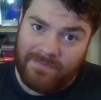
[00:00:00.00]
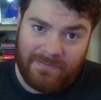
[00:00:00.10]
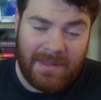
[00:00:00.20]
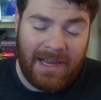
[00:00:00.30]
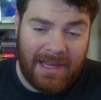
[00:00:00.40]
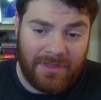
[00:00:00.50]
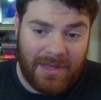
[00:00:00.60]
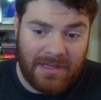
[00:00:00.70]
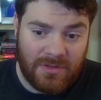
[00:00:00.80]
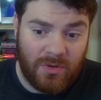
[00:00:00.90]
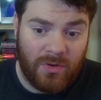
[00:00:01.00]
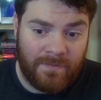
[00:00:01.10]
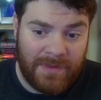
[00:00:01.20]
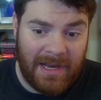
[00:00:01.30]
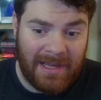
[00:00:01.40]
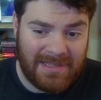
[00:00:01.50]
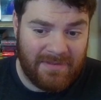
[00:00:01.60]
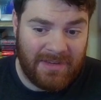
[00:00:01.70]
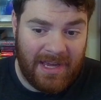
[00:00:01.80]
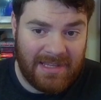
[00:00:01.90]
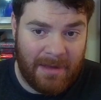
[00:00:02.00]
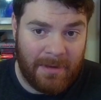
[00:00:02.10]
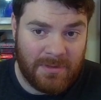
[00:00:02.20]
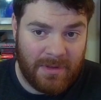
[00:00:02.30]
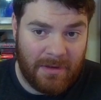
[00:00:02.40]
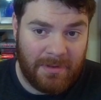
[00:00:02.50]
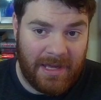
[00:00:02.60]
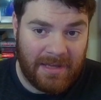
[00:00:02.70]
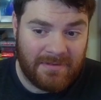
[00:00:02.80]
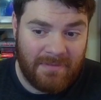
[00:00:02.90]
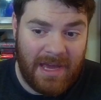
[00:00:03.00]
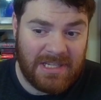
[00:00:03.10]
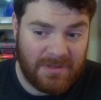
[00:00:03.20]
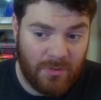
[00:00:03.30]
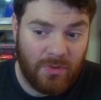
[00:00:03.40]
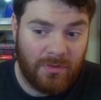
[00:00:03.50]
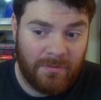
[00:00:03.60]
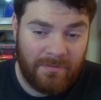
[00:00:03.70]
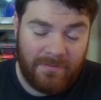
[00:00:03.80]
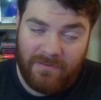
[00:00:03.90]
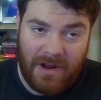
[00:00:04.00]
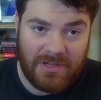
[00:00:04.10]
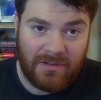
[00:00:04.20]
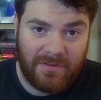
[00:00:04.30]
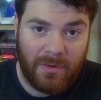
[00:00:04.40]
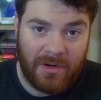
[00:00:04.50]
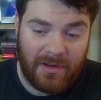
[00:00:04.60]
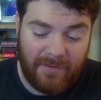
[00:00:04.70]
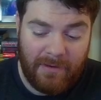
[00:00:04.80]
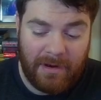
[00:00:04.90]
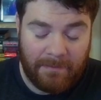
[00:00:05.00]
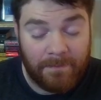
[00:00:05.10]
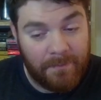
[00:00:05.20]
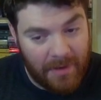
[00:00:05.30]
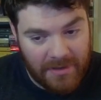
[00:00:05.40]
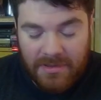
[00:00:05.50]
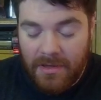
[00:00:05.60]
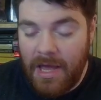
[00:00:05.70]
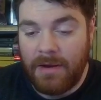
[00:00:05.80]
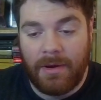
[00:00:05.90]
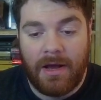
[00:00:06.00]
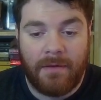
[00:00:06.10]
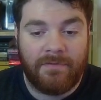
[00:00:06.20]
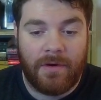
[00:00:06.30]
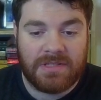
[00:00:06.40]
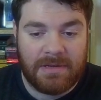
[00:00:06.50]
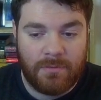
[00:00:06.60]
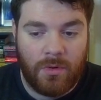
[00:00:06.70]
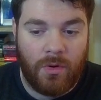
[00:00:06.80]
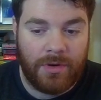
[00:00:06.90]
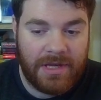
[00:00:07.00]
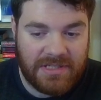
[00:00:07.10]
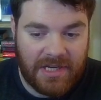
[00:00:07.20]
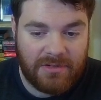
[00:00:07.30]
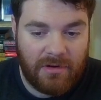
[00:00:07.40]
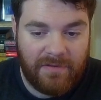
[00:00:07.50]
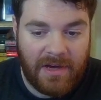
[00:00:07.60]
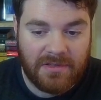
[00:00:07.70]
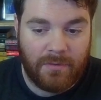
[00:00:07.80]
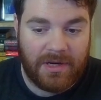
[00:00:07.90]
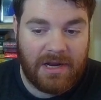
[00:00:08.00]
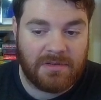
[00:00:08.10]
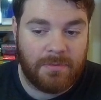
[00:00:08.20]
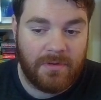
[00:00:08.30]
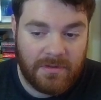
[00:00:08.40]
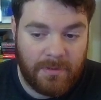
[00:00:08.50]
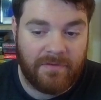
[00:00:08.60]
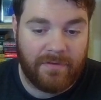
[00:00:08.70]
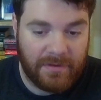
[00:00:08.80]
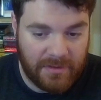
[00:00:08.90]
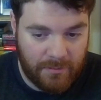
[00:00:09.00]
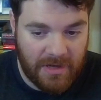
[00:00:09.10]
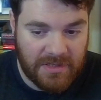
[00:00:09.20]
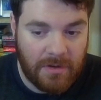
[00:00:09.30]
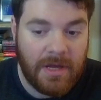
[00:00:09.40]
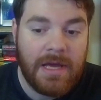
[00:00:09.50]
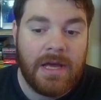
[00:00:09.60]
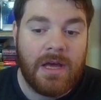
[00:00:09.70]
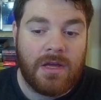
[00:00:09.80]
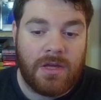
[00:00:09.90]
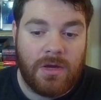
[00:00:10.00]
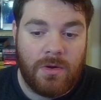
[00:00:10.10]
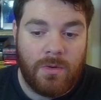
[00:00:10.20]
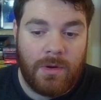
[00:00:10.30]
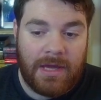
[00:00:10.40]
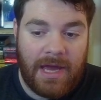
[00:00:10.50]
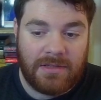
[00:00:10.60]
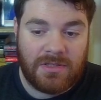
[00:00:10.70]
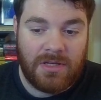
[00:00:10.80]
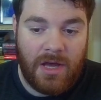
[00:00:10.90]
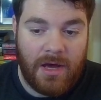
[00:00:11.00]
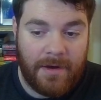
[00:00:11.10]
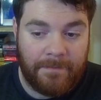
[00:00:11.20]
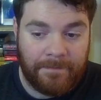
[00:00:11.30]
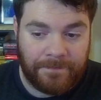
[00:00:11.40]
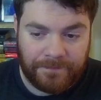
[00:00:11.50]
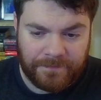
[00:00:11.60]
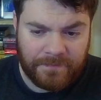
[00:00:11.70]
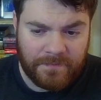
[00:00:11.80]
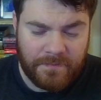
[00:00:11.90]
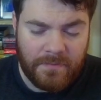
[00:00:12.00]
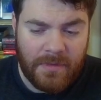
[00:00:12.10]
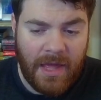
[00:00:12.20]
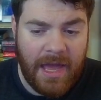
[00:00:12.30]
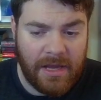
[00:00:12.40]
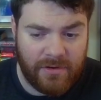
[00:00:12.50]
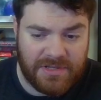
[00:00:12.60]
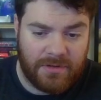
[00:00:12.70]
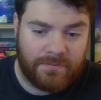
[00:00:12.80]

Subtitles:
killing things or dealing 7k damage without playing a small, fragile forward like Firion. But anyway, I'm focusing more on his secondary effect of when a character is put from the field into the break zone, you get a crystal.